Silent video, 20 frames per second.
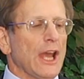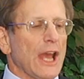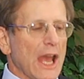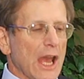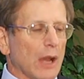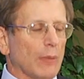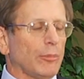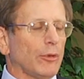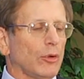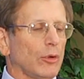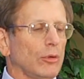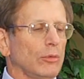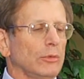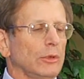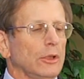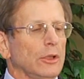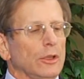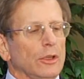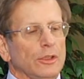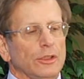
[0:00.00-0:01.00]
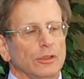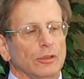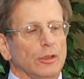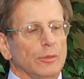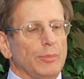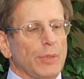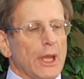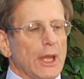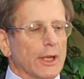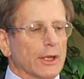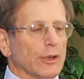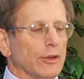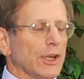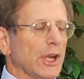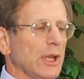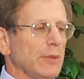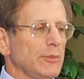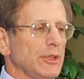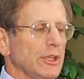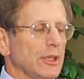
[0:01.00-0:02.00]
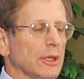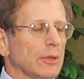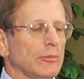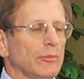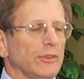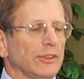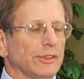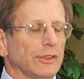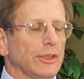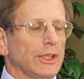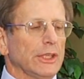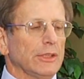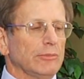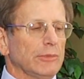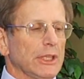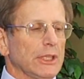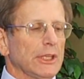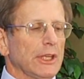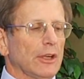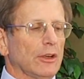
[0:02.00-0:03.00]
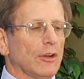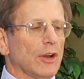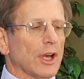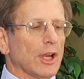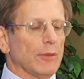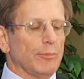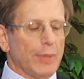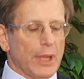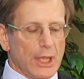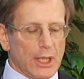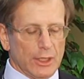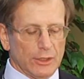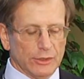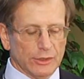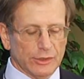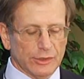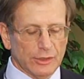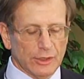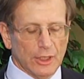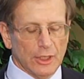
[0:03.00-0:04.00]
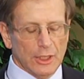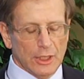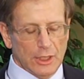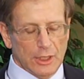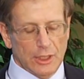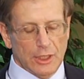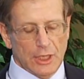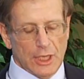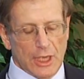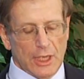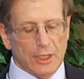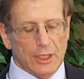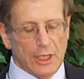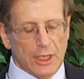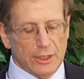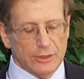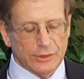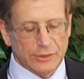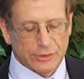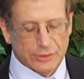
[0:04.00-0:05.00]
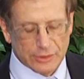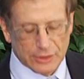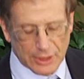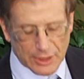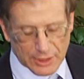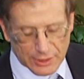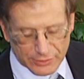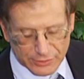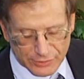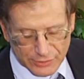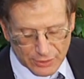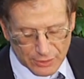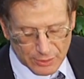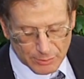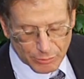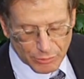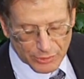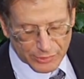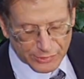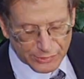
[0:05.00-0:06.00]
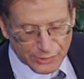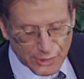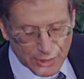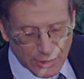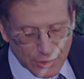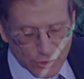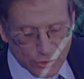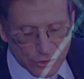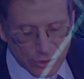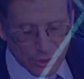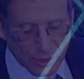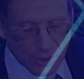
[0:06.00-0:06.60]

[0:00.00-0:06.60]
Apple, Hewlett-Packard, IBM. So they get a lot of patents, and it adds to the prestige.